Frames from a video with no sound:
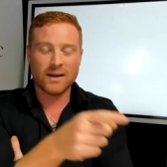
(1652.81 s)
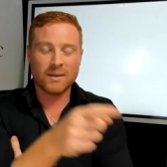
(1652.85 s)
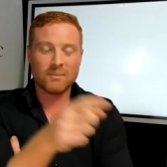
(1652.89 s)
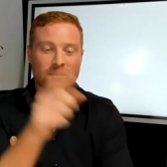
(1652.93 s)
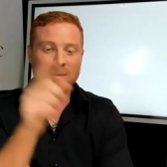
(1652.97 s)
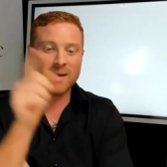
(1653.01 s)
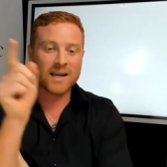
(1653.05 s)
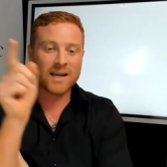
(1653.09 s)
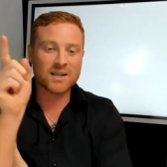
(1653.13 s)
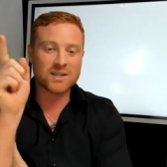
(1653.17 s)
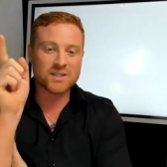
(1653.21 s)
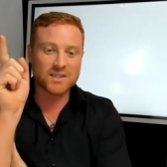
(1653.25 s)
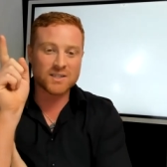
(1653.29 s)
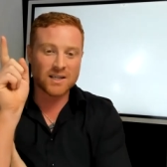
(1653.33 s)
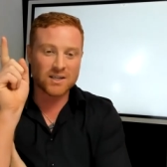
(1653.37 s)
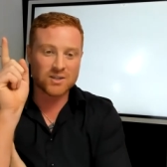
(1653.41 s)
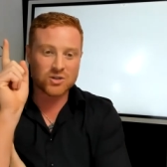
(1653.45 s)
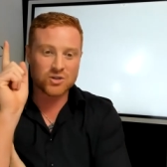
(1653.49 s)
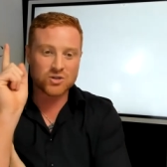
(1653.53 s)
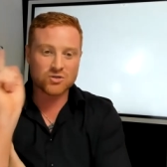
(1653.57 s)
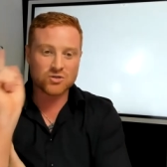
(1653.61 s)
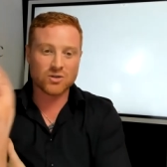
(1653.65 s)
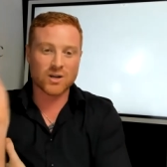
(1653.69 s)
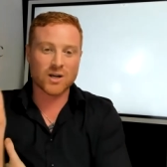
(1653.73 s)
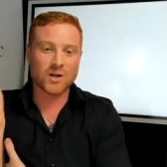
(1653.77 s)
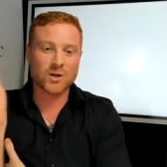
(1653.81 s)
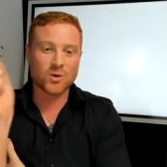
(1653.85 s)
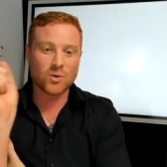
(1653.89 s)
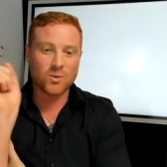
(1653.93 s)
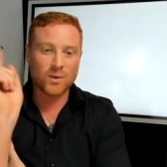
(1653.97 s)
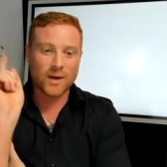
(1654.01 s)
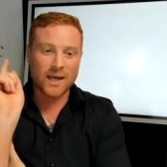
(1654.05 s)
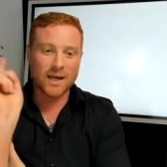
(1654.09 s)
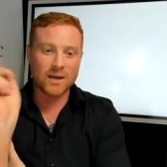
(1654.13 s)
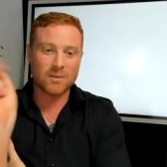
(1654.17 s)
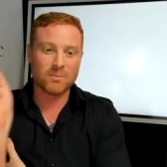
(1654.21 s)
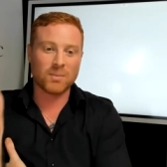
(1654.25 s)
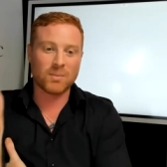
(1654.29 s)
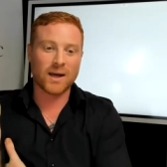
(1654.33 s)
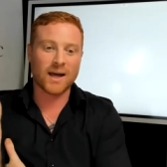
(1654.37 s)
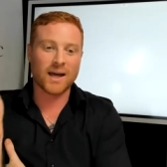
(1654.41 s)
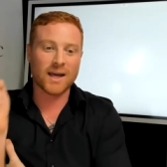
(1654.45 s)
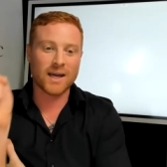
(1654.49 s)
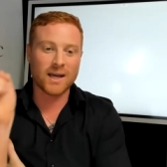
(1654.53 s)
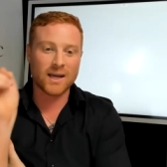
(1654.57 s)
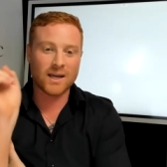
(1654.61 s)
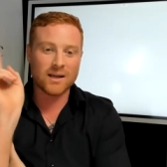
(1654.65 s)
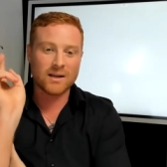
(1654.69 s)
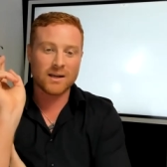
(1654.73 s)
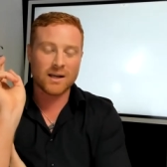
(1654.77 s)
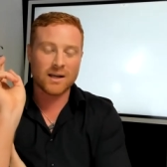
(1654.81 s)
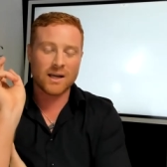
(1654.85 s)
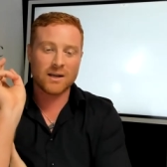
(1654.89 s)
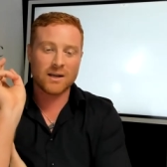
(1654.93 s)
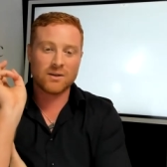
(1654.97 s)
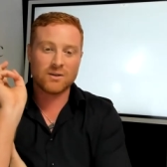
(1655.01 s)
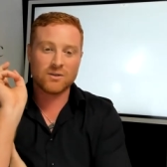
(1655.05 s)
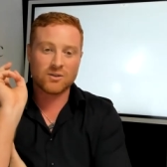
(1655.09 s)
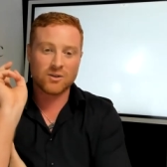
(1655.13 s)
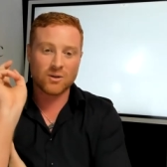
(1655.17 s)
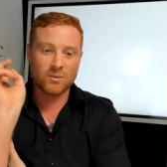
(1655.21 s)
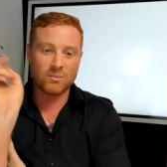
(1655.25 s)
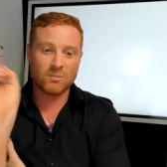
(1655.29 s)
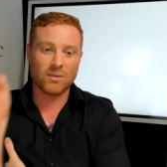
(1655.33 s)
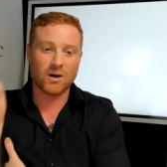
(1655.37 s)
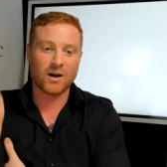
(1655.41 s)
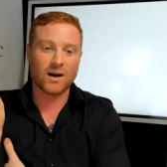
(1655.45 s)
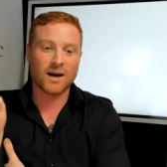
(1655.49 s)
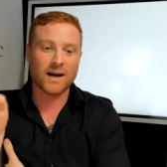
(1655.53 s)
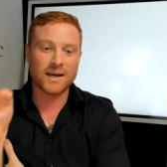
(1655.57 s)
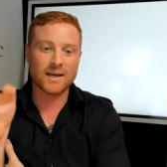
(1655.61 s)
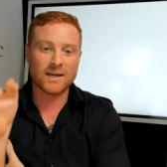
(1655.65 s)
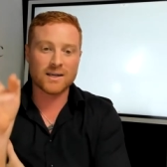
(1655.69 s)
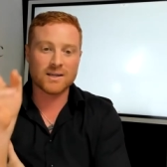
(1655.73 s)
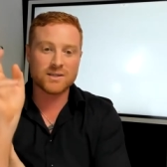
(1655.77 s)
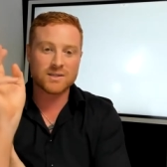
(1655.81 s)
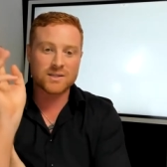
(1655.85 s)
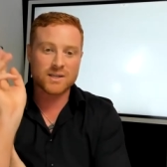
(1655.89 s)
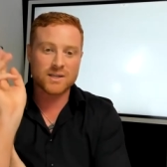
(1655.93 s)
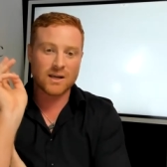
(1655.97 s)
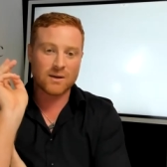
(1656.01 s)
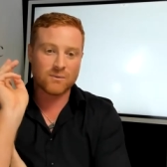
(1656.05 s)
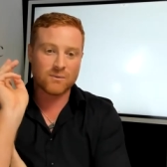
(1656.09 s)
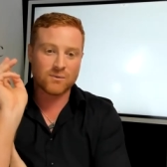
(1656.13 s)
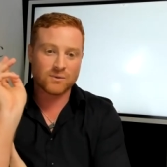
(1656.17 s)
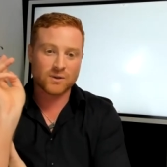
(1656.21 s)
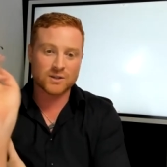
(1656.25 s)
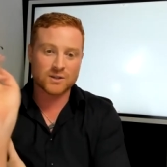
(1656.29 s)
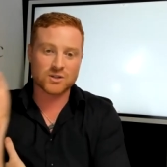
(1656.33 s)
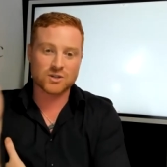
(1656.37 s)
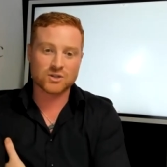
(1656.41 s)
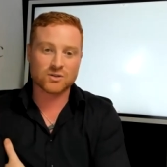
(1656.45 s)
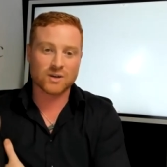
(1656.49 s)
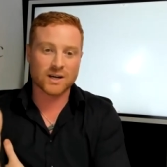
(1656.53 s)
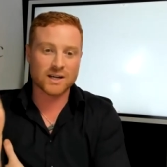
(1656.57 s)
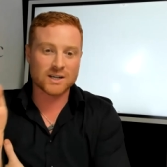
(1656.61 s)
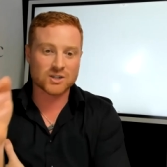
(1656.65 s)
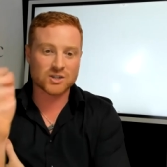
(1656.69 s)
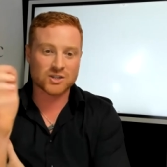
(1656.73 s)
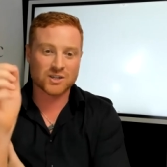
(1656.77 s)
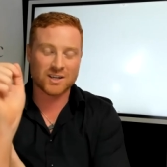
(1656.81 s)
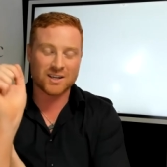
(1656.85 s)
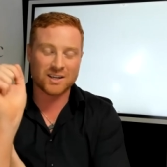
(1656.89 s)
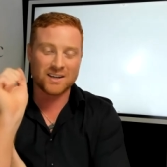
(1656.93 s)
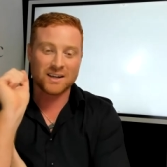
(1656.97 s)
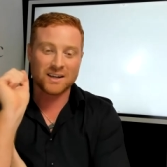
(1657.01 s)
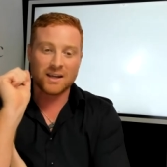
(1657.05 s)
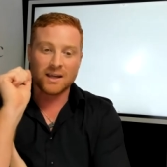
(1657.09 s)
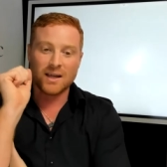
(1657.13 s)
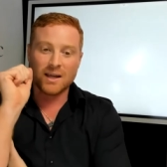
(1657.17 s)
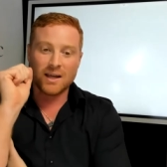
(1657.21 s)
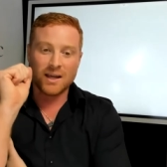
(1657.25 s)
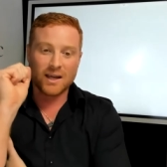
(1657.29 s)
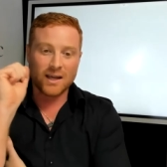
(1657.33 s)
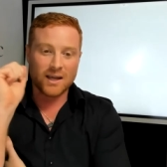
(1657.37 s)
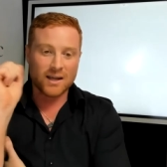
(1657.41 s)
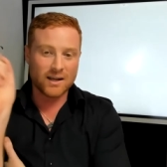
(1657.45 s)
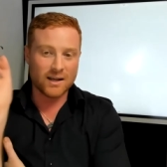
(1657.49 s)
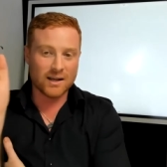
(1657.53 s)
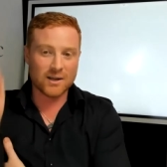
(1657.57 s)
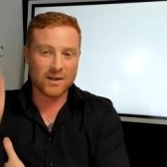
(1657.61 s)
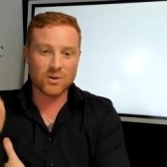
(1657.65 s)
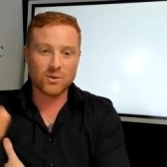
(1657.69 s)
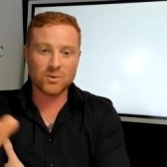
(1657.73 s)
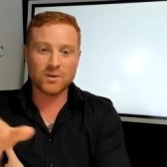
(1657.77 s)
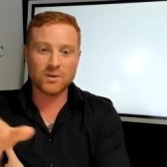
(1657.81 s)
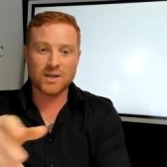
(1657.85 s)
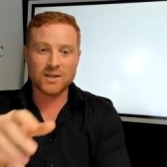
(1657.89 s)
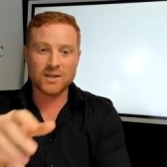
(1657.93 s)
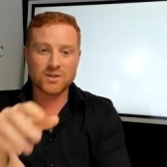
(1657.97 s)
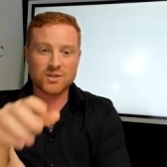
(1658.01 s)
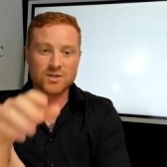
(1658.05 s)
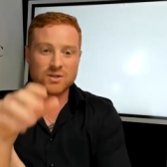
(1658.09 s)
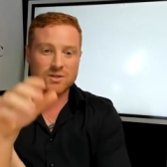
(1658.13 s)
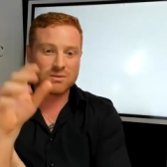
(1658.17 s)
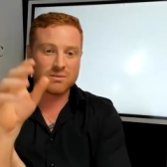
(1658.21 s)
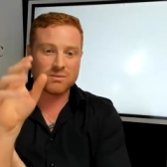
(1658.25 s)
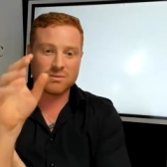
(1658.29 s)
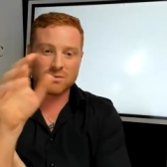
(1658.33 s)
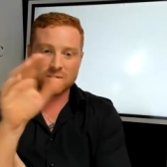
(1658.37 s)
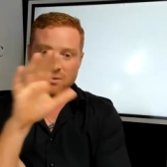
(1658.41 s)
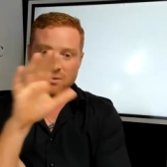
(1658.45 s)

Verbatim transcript: makes their struggle and pain and demise and frustration and illness